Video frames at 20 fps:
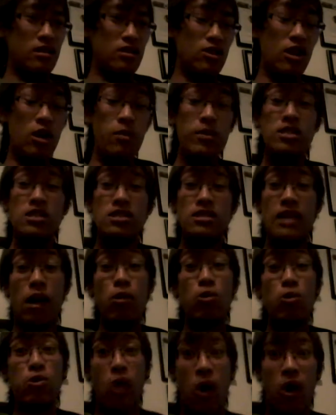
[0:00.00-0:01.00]
Do you know
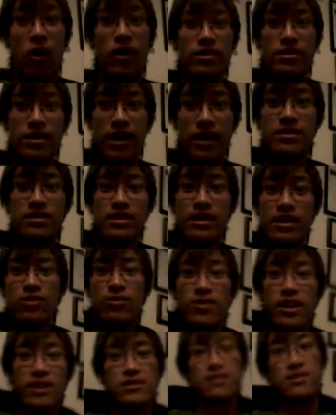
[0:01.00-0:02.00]
how long it takes to get
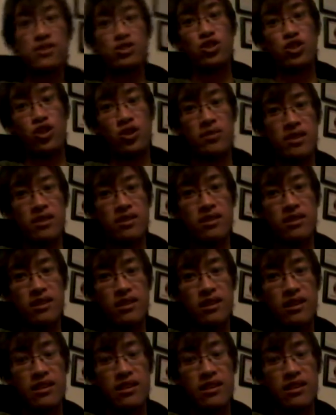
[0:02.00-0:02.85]
your license in Germany?